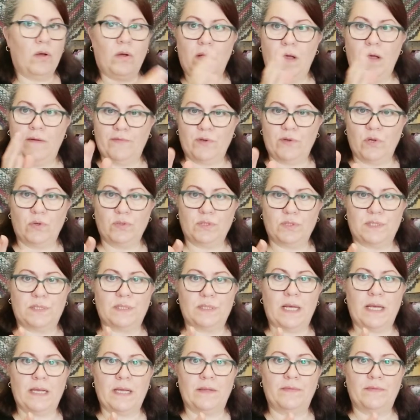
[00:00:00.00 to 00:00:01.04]
Of course,
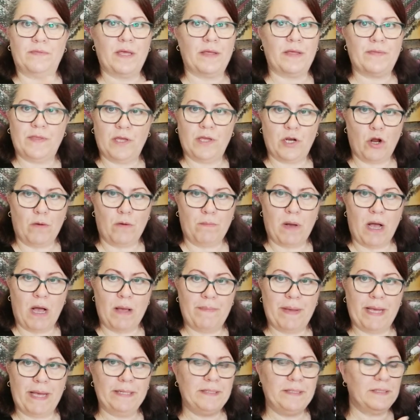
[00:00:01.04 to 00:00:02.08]
they're not my
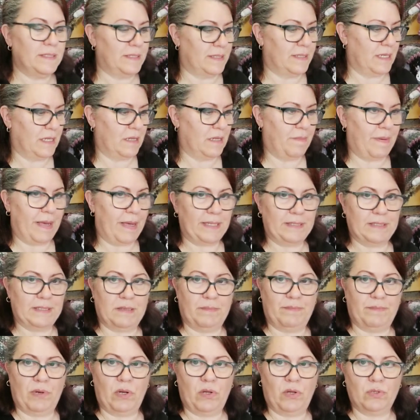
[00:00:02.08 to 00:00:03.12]
patterns. They're the patterns
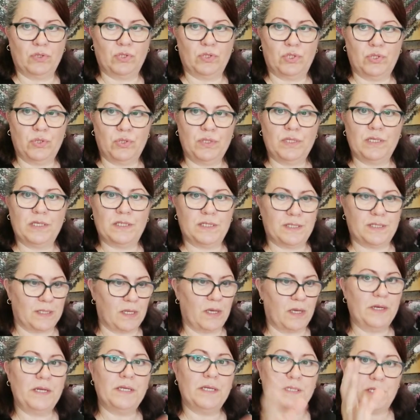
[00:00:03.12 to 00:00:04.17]
that belong to the
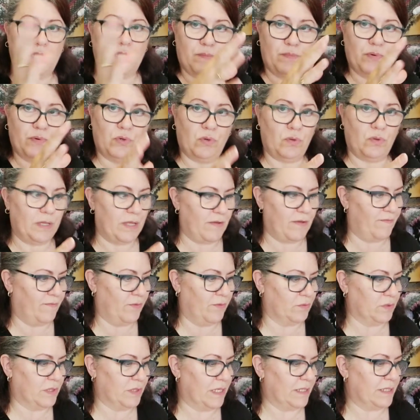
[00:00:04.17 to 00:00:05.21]
designers, and I'll put all their
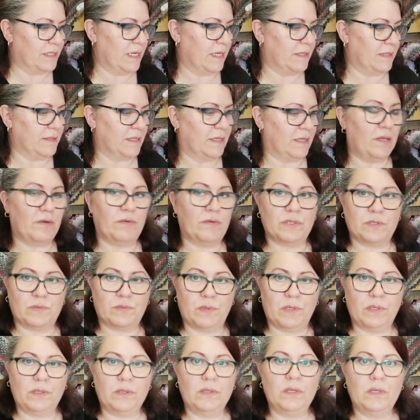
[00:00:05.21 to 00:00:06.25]
full details in there as
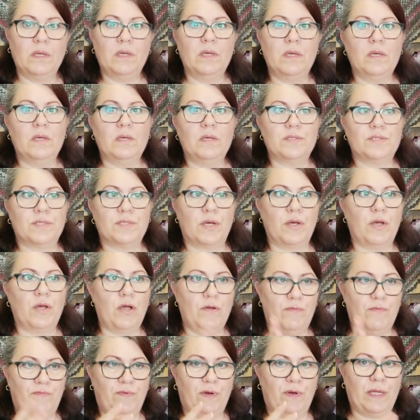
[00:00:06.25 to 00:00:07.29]
well. So
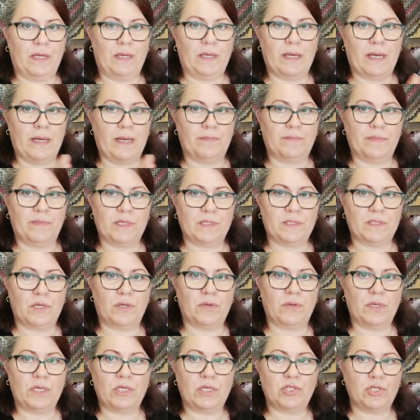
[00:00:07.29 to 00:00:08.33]
hopefully there's no
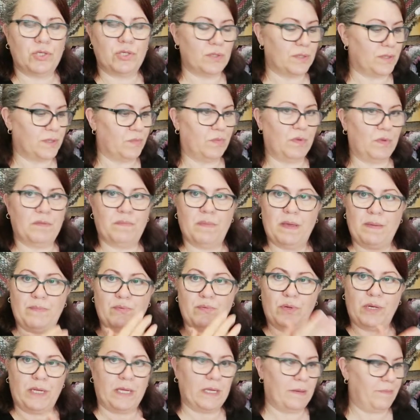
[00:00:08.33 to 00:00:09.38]
issues with me
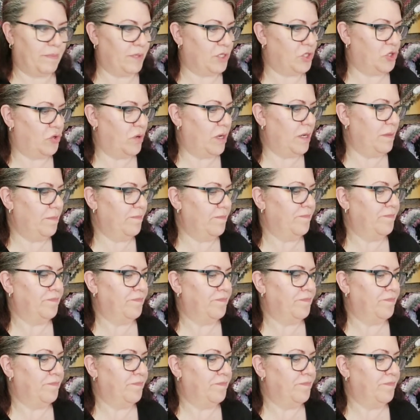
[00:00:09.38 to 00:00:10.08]
putting a picture in.